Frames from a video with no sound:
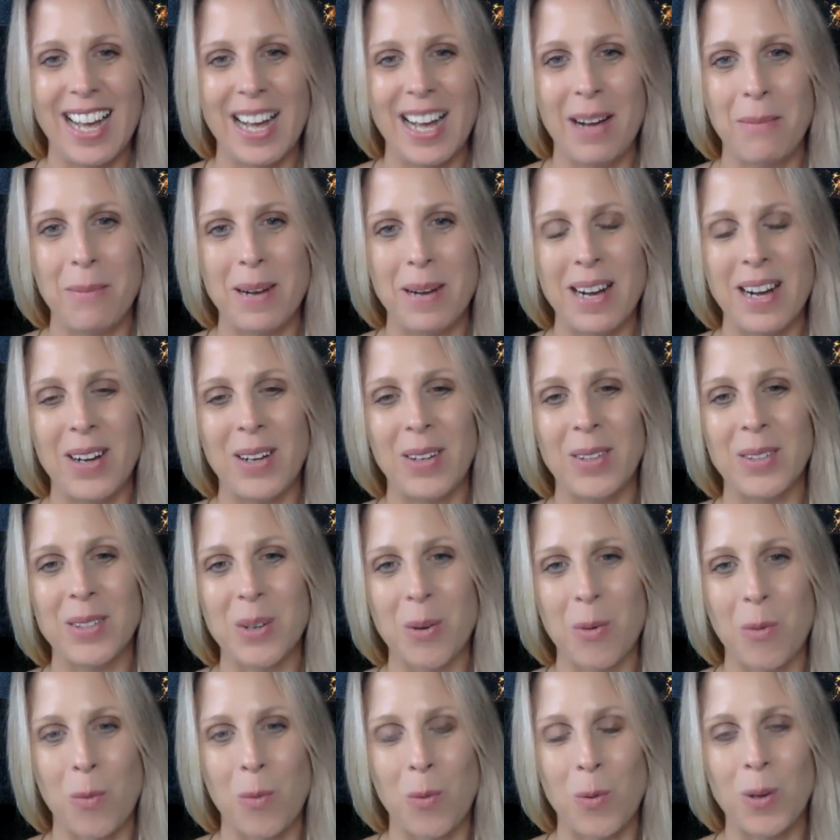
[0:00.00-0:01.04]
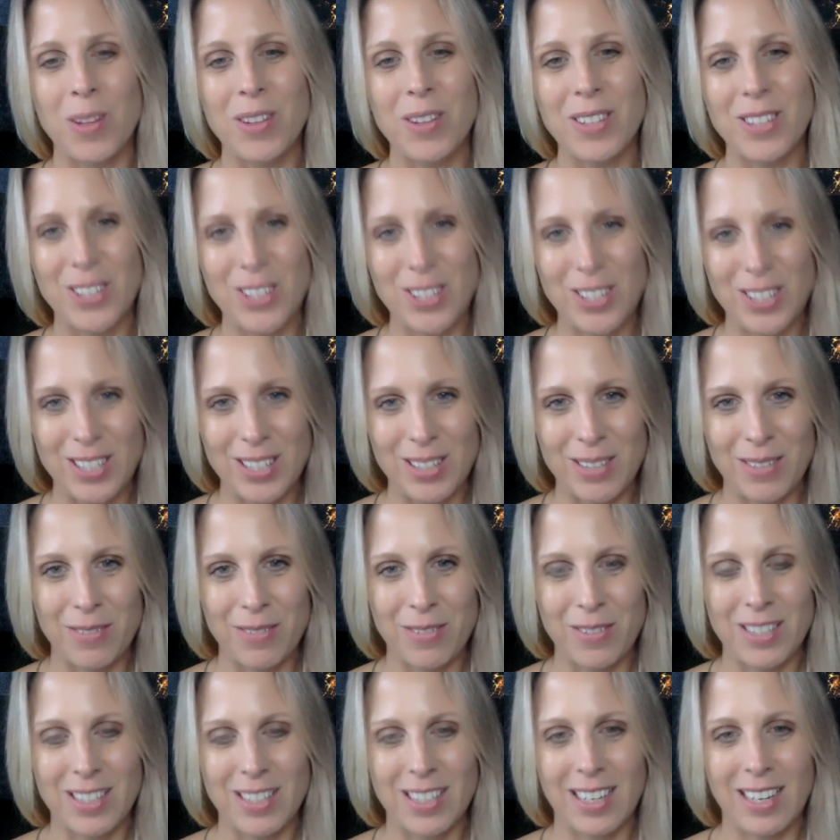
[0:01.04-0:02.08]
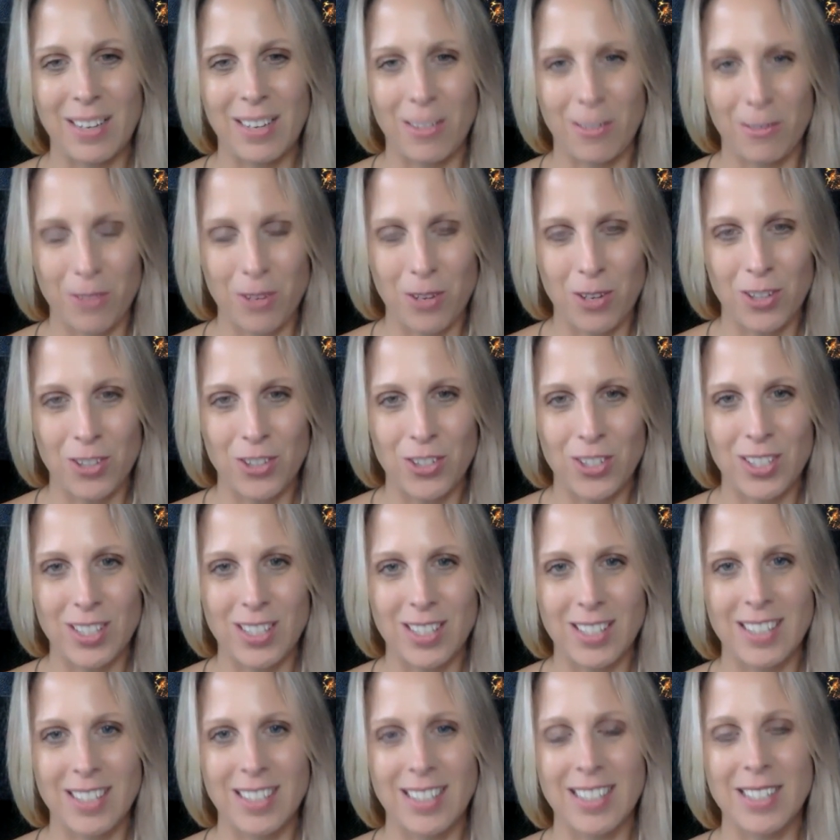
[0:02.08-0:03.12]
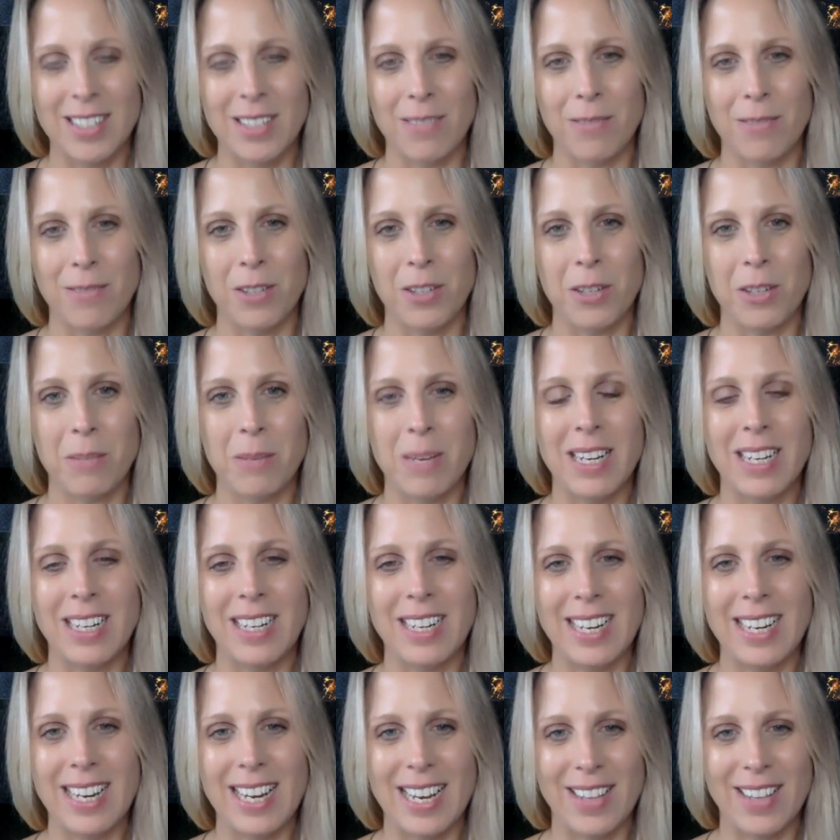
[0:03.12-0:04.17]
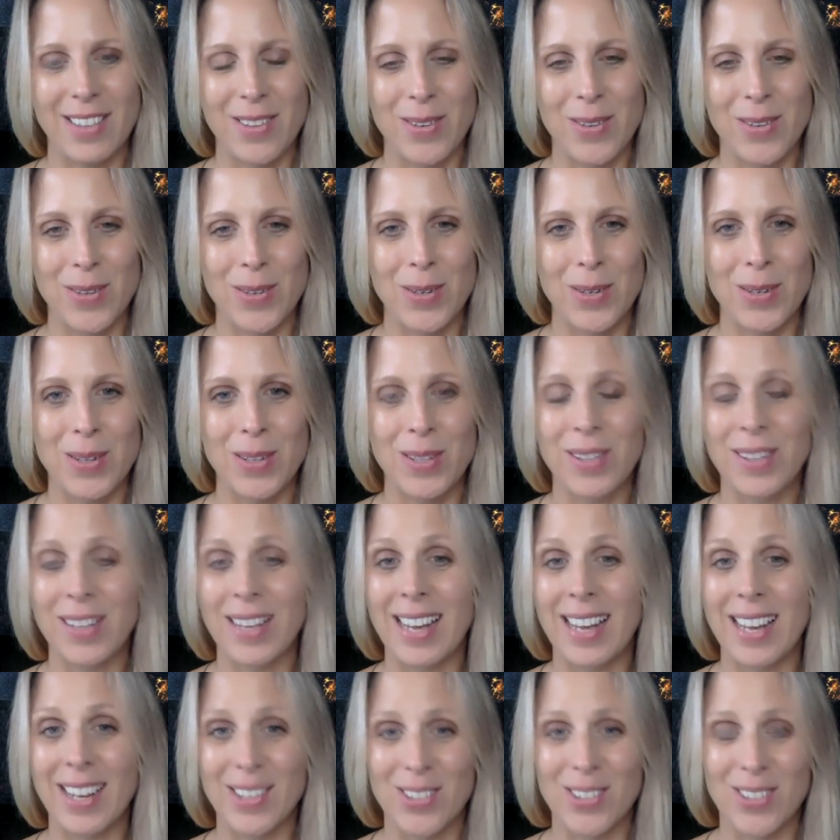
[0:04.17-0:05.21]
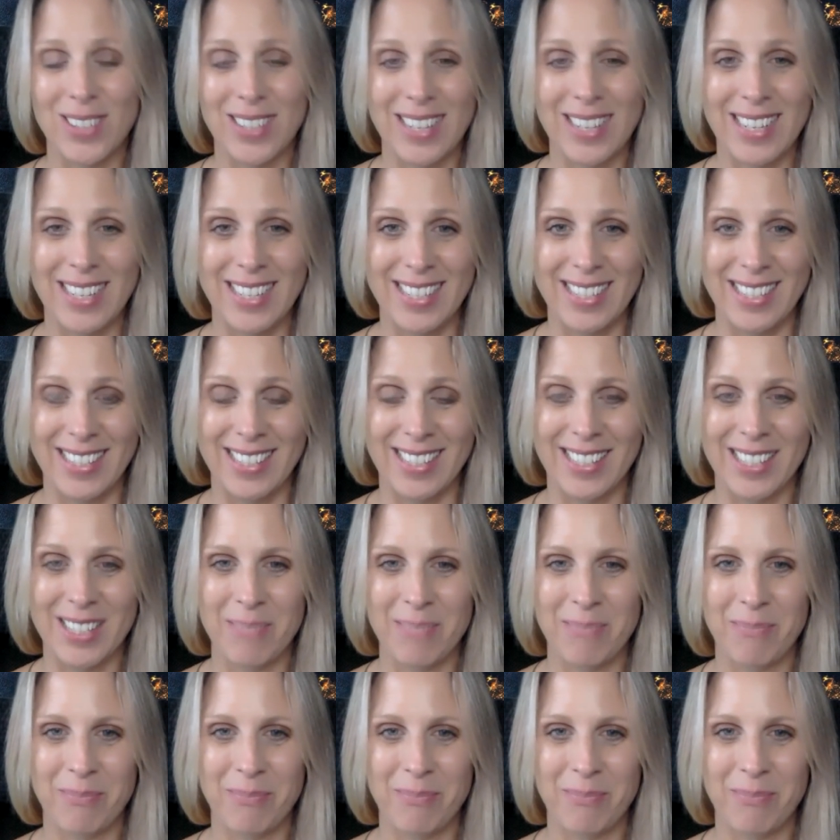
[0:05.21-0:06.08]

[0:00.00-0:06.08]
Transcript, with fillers: about what the shift of consciousness for humanity and the earth actually is.